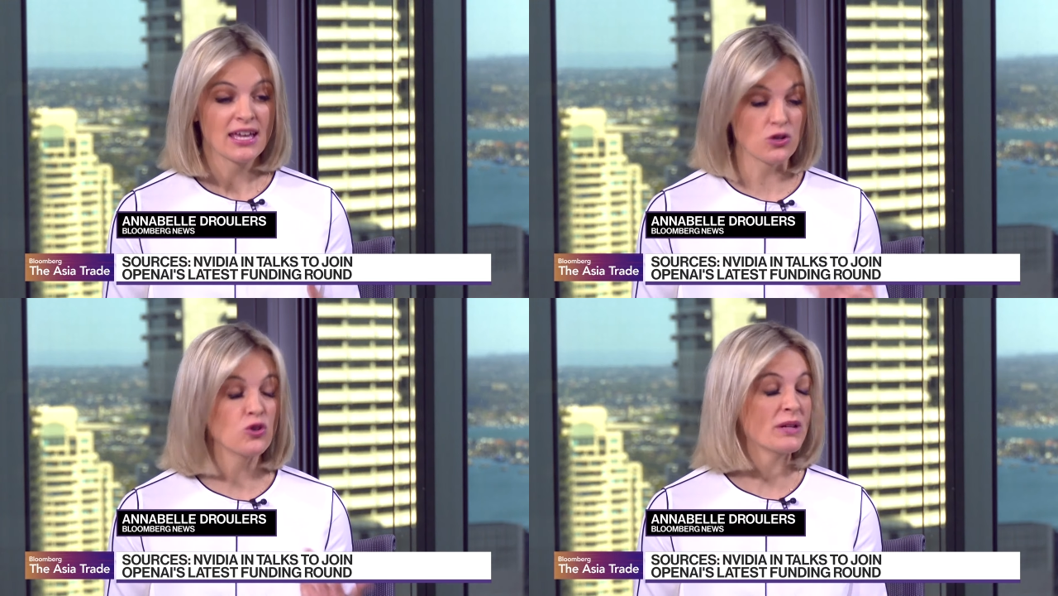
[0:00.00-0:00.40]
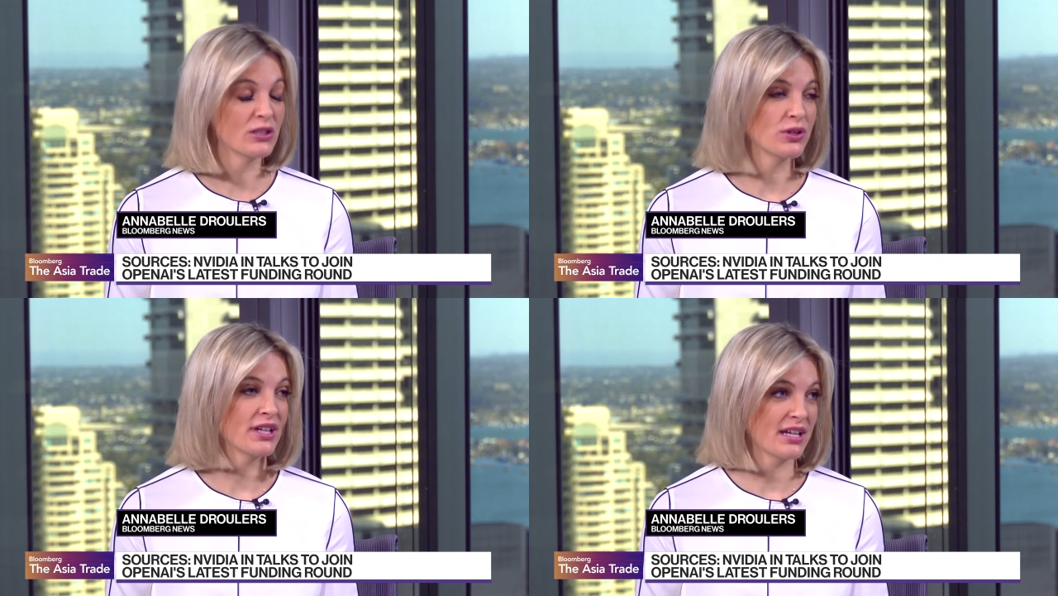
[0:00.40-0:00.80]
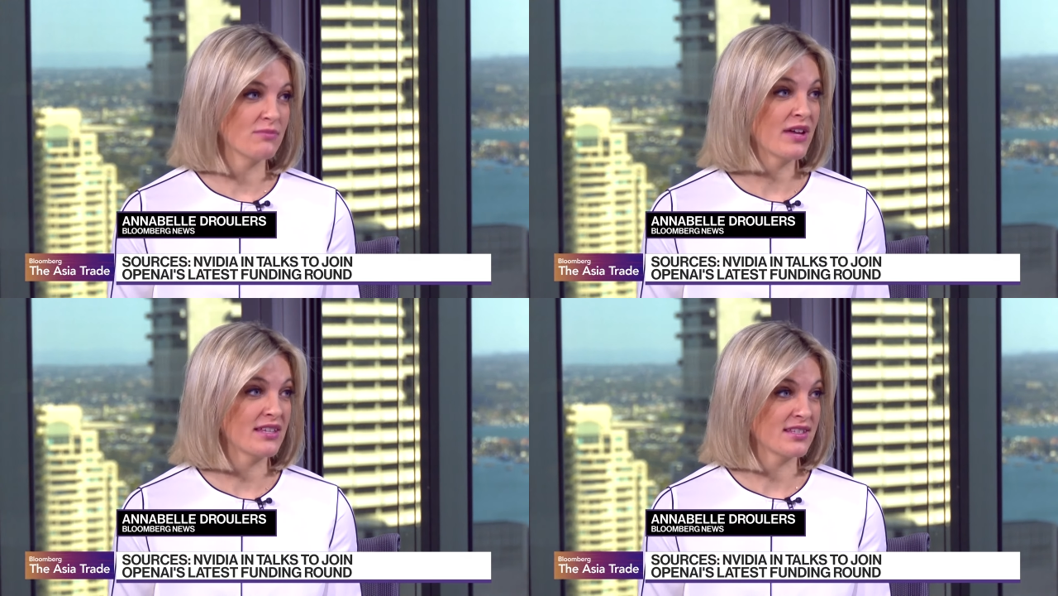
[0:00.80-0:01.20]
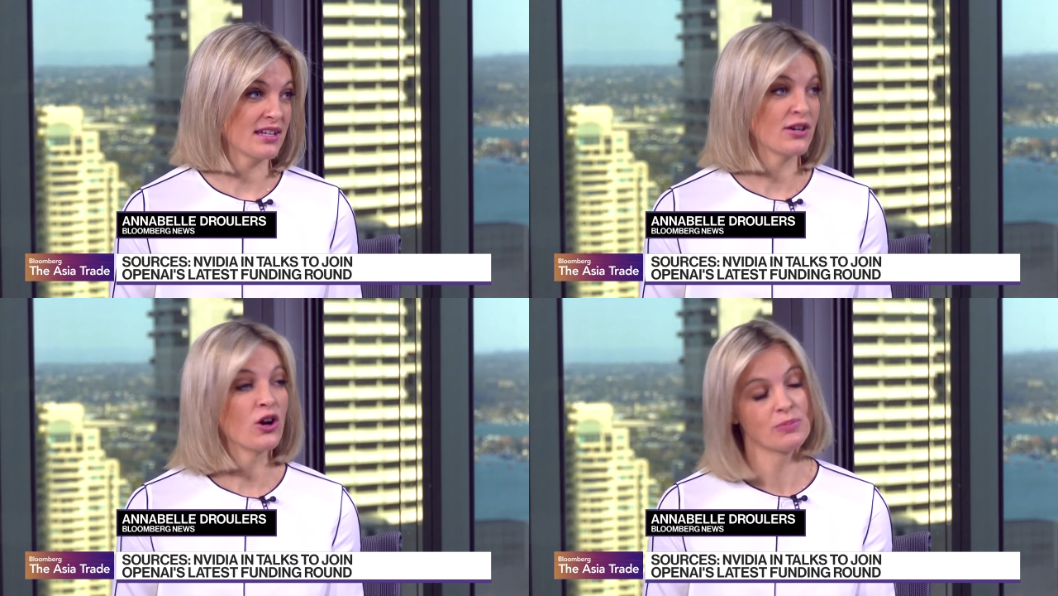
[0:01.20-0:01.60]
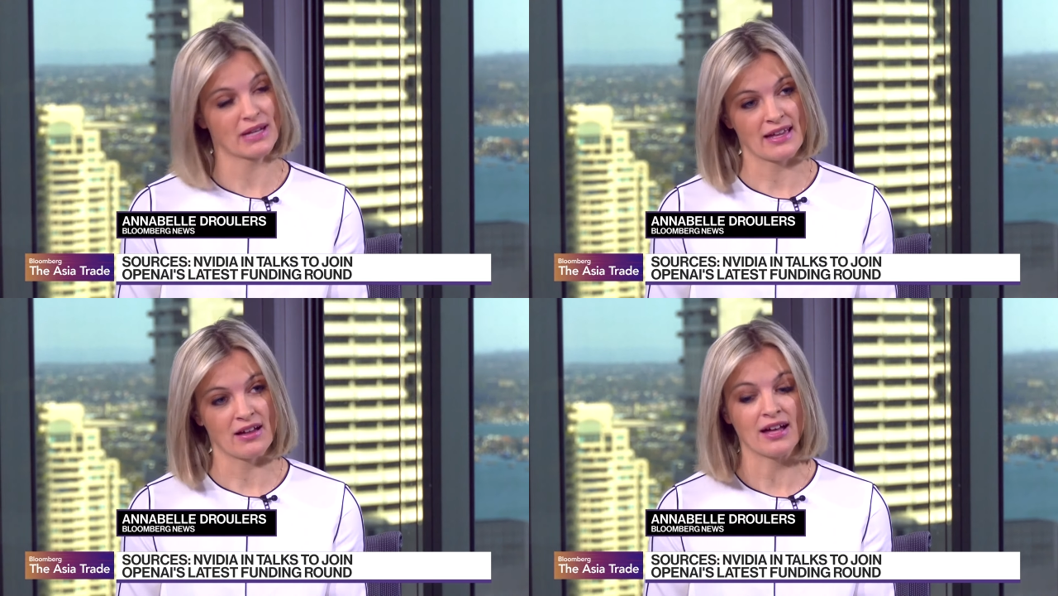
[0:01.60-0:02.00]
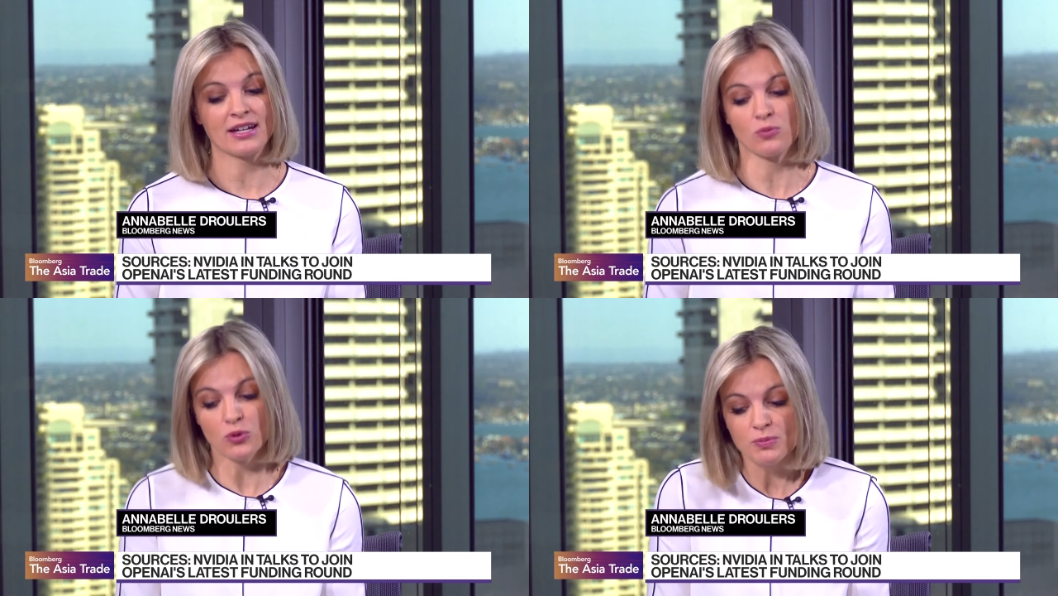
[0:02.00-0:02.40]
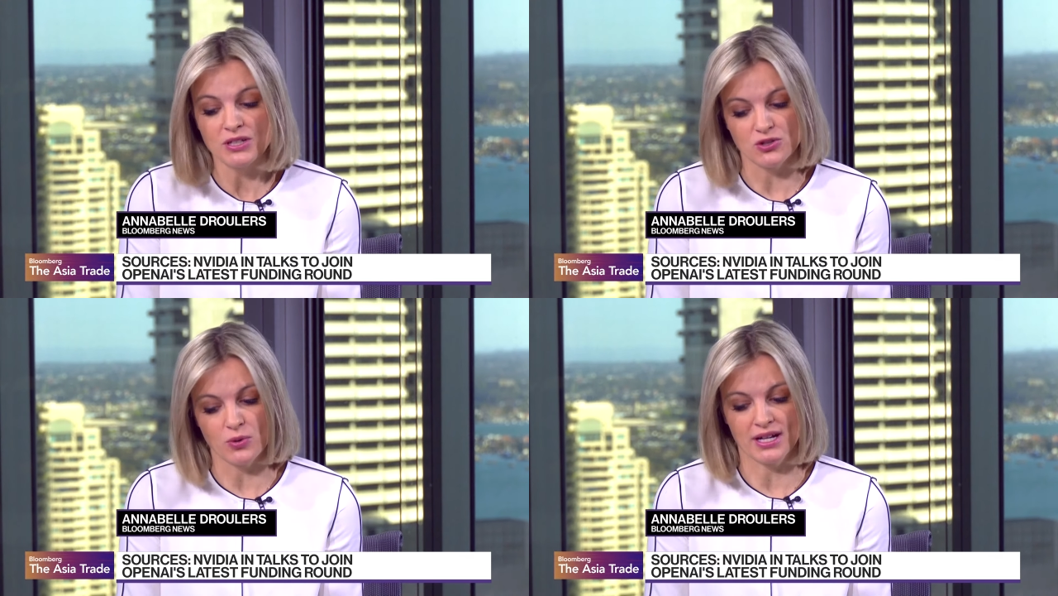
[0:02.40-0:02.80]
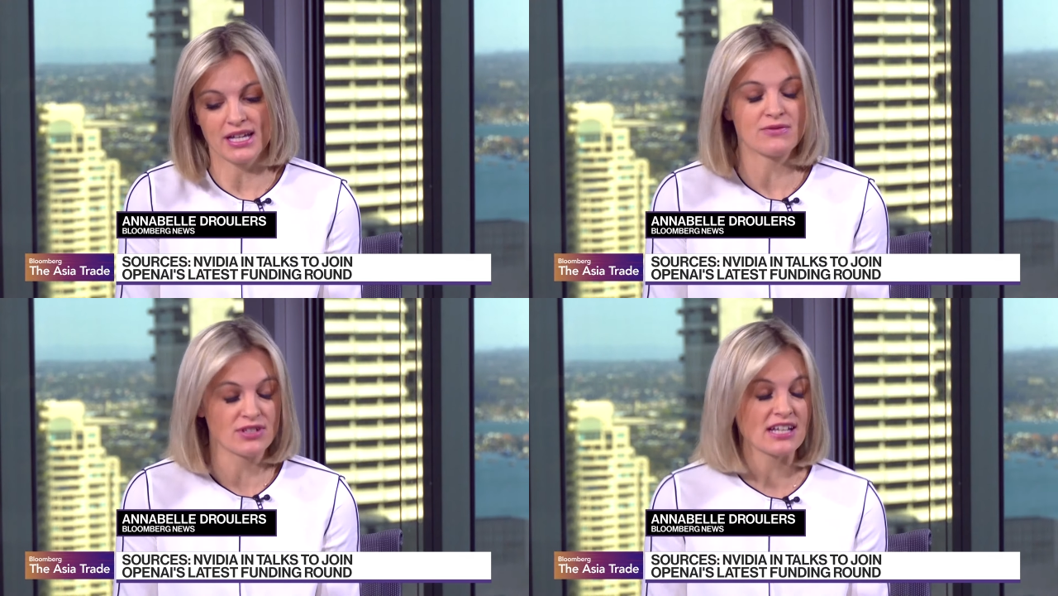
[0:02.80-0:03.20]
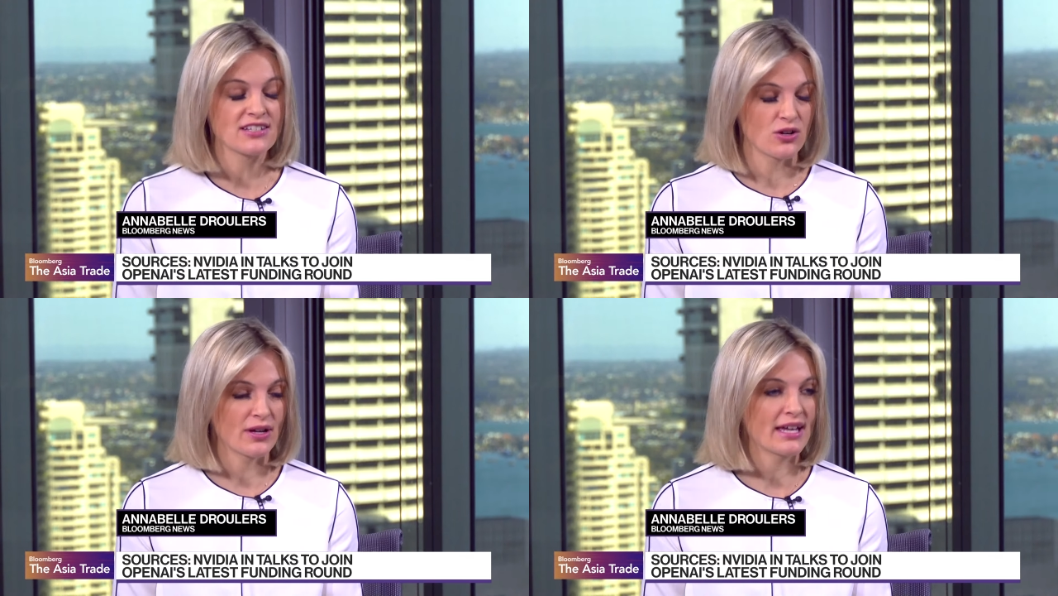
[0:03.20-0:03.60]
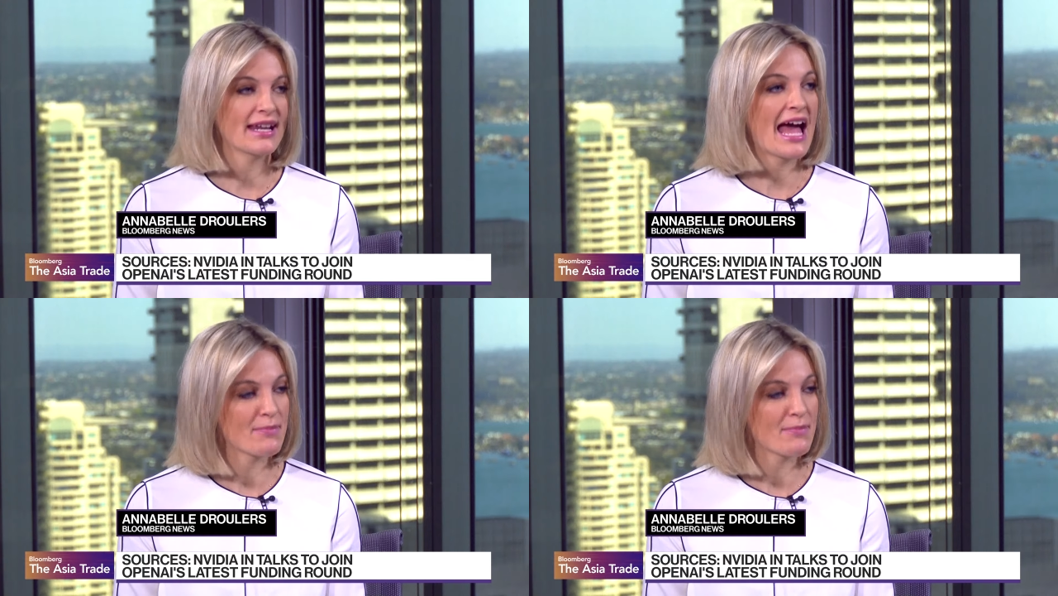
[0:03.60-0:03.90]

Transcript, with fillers: it could be looking at investing in OpenAI, and it would be joining, if it does go ahead,